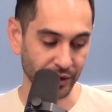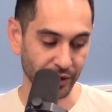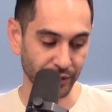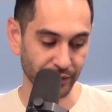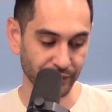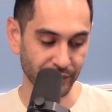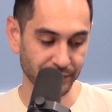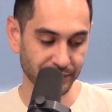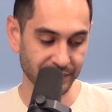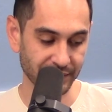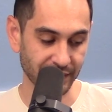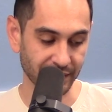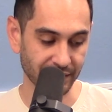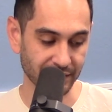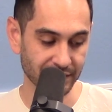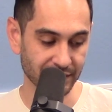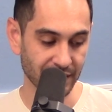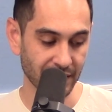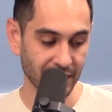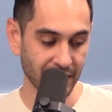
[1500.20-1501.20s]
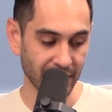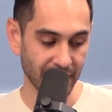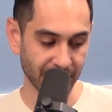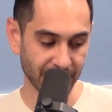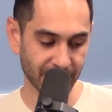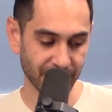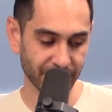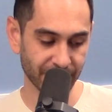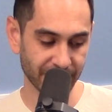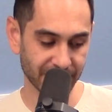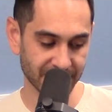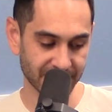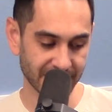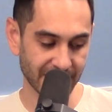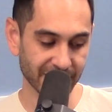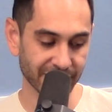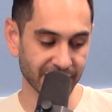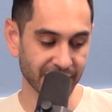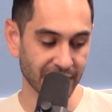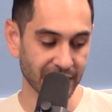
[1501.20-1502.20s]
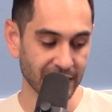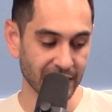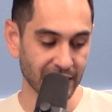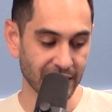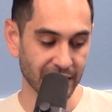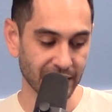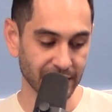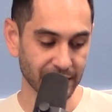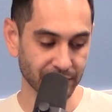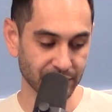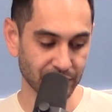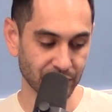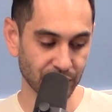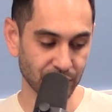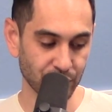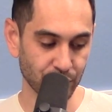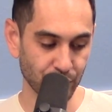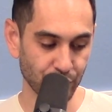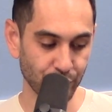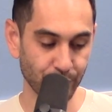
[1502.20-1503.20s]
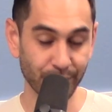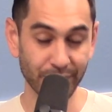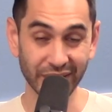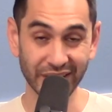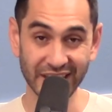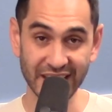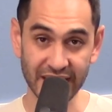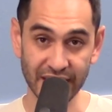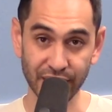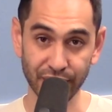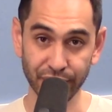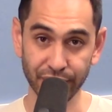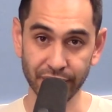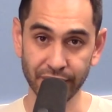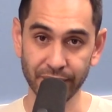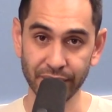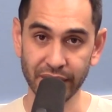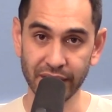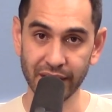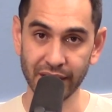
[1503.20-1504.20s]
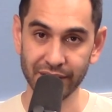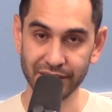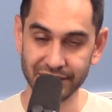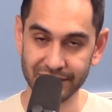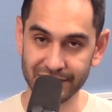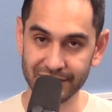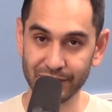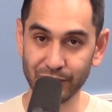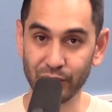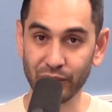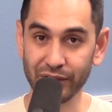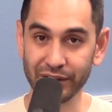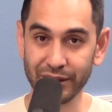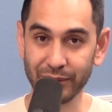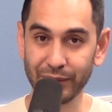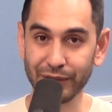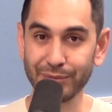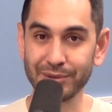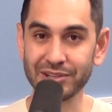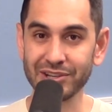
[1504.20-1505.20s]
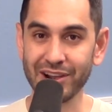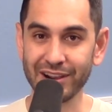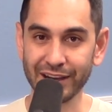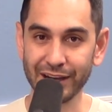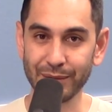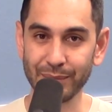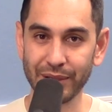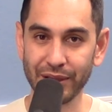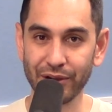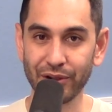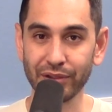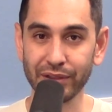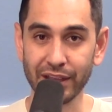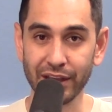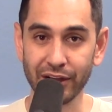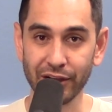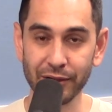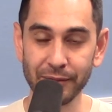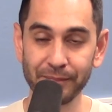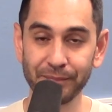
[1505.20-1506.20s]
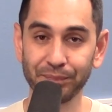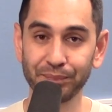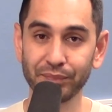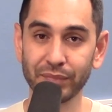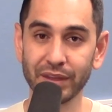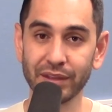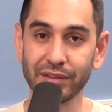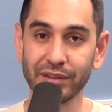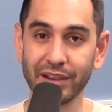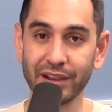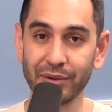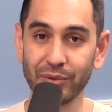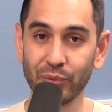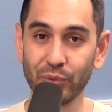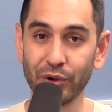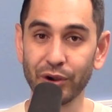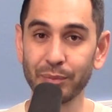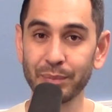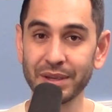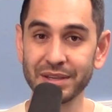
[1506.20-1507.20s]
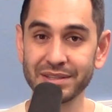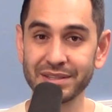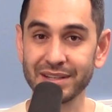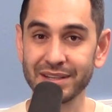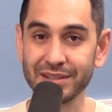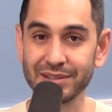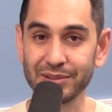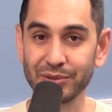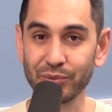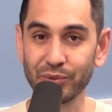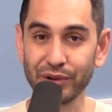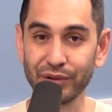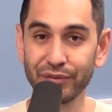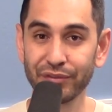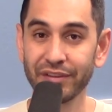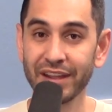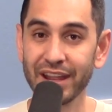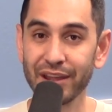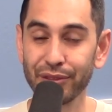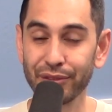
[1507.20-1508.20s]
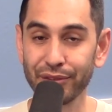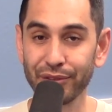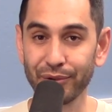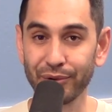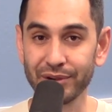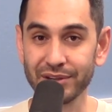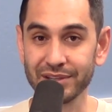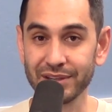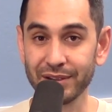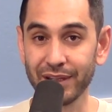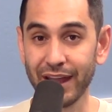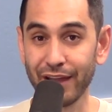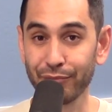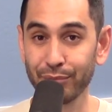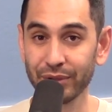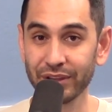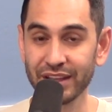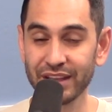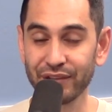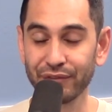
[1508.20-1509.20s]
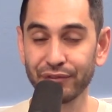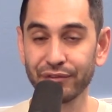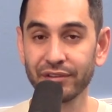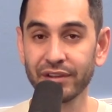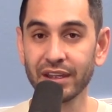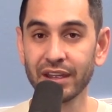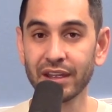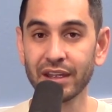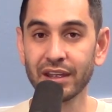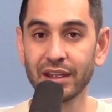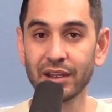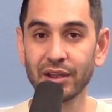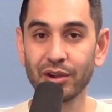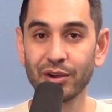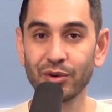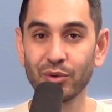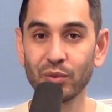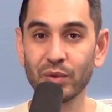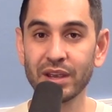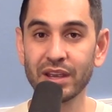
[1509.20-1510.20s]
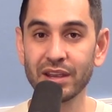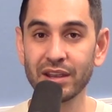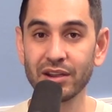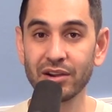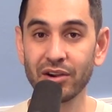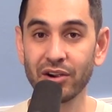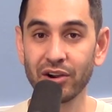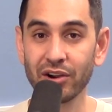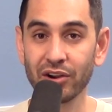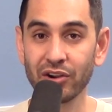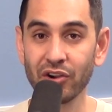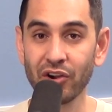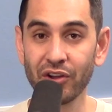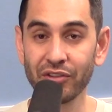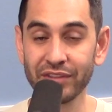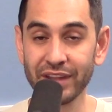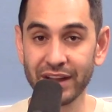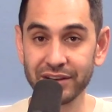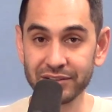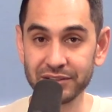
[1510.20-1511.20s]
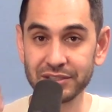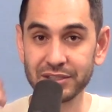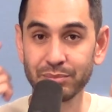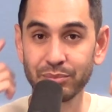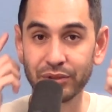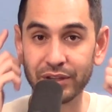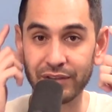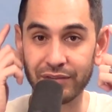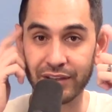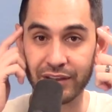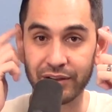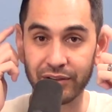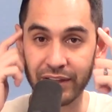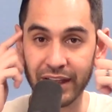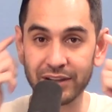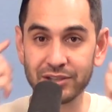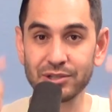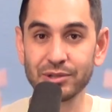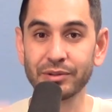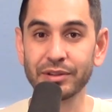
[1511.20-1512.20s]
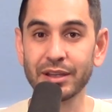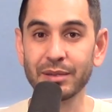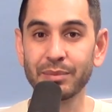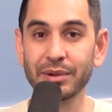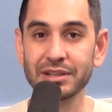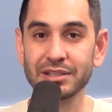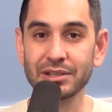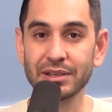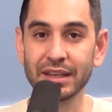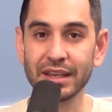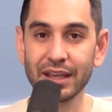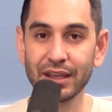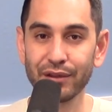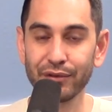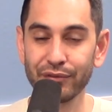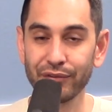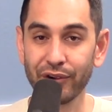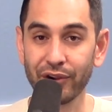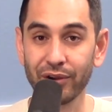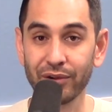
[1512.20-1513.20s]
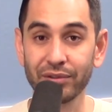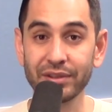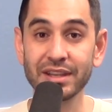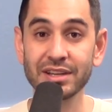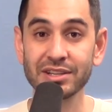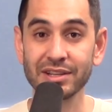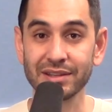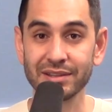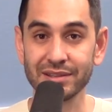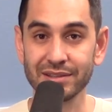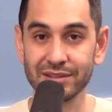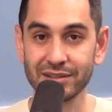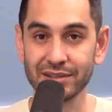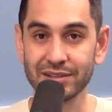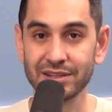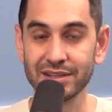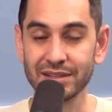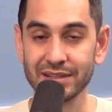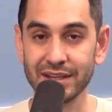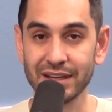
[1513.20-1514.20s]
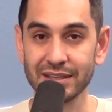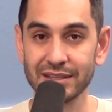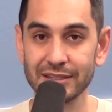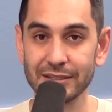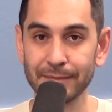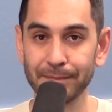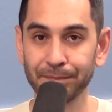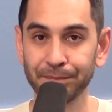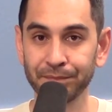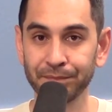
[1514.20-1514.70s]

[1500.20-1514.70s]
all of those things. And then in verse 7, now to you who believe, and this is the word that we've been talking about all year, the word pistis, the word faith, or to have belief. We are called not just to believe intellectually, but to give our allegiance to Jesus.